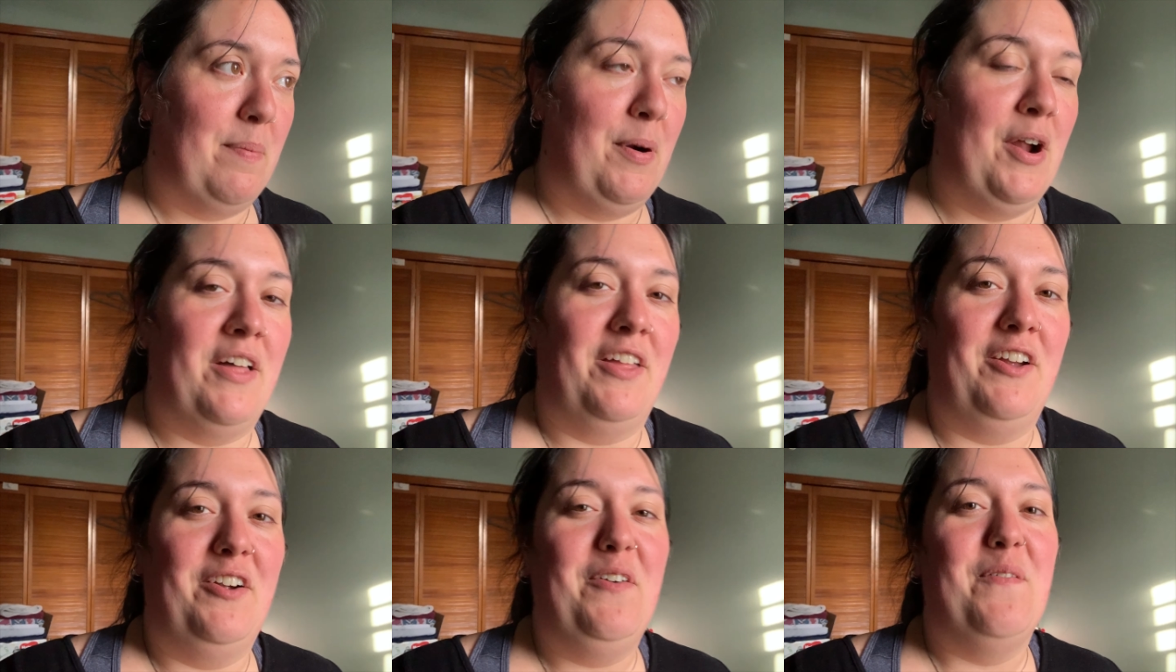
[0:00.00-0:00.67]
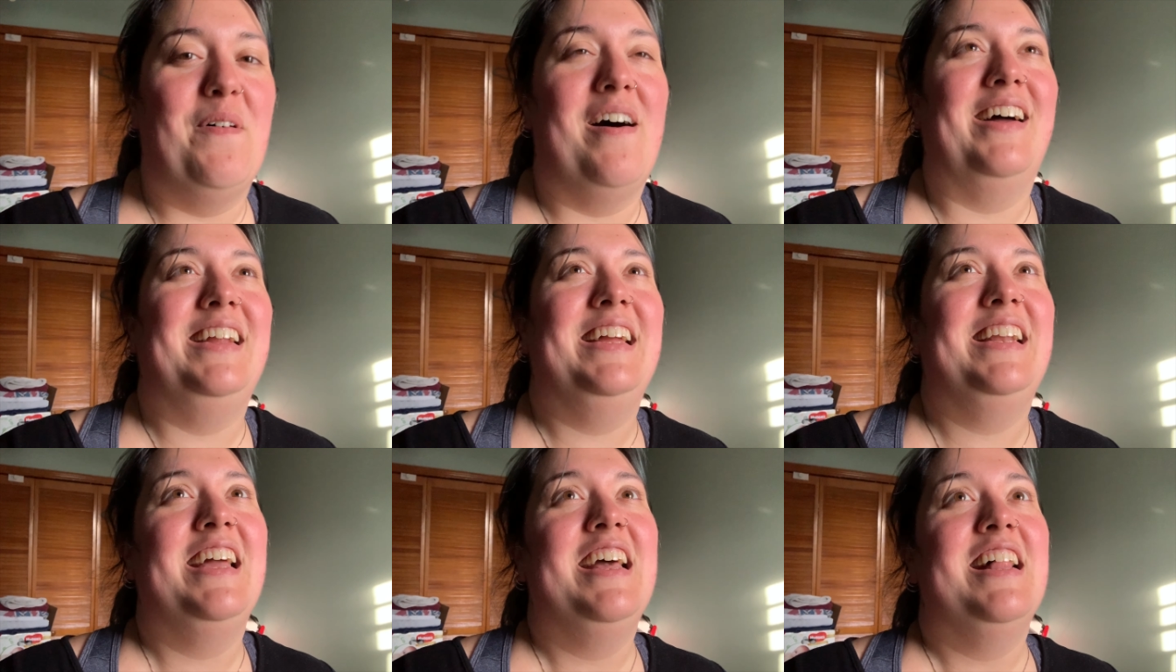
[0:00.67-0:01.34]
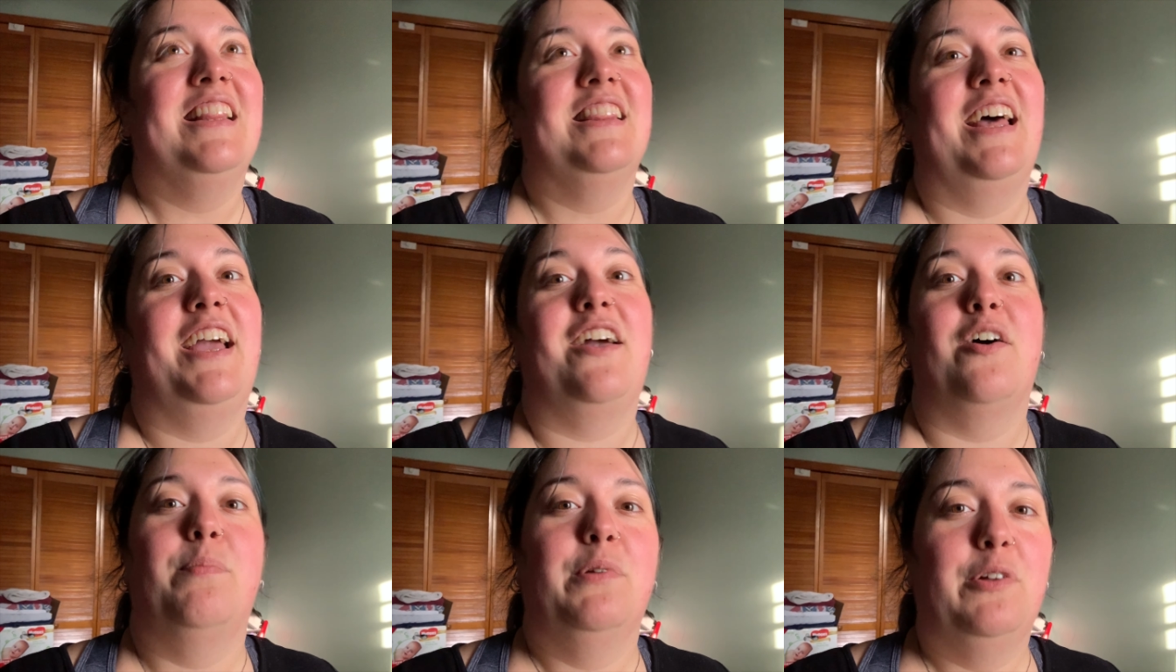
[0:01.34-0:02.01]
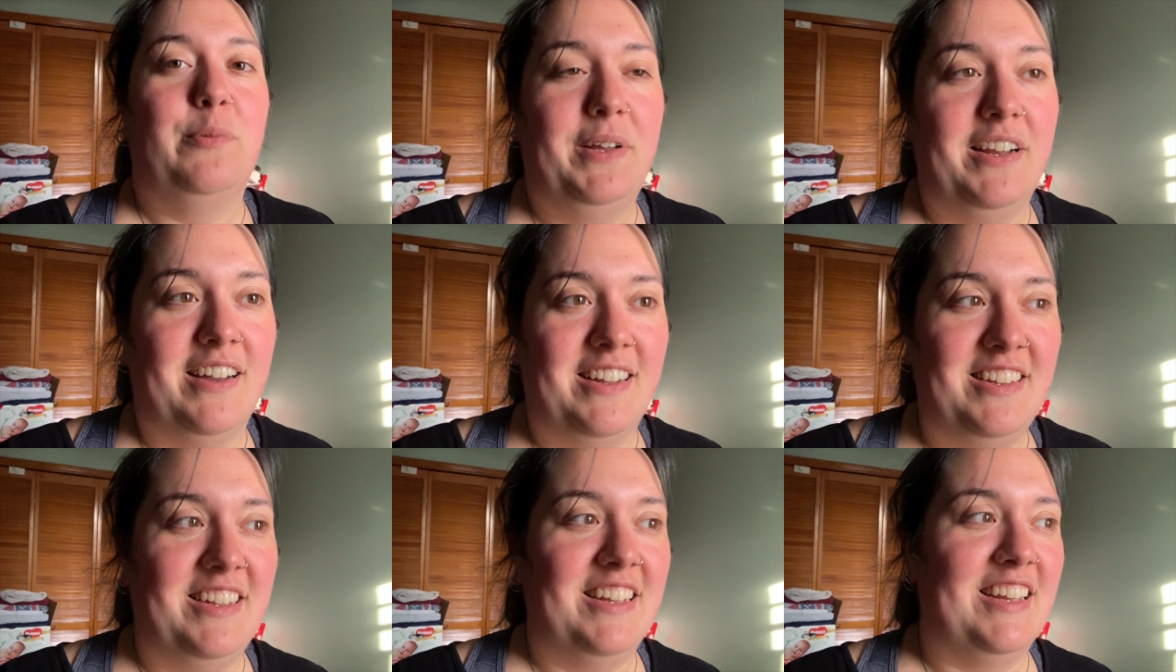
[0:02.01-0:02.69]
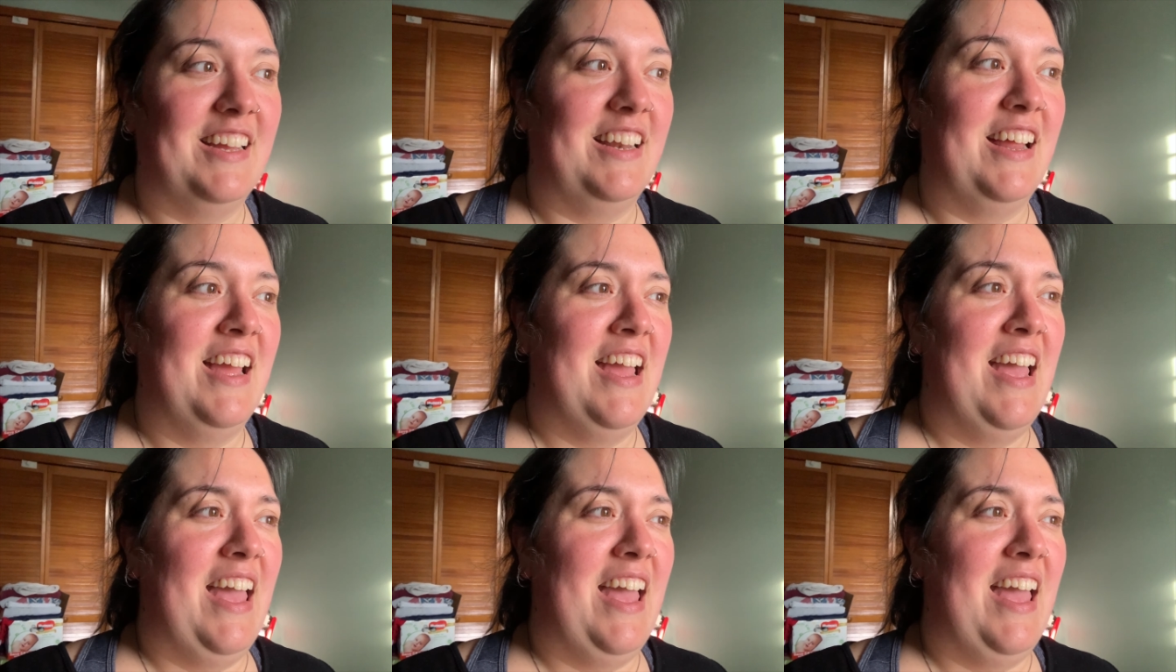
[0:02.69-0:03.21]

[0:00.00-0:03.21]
brother wanted like a bloomin' onion